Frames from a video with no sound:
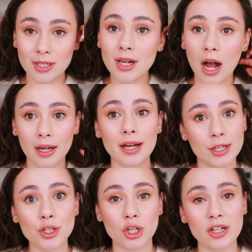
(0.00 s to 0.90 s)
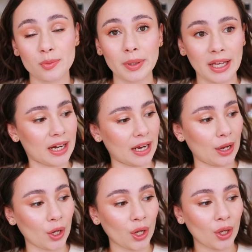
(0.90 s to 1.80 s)
The saga is just
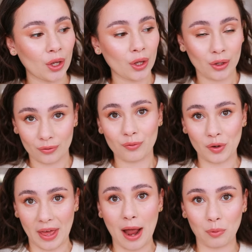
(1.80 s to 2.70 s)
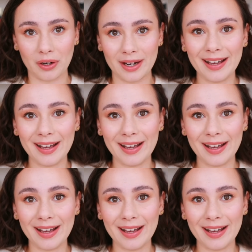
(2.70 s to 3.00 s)
beginning for that one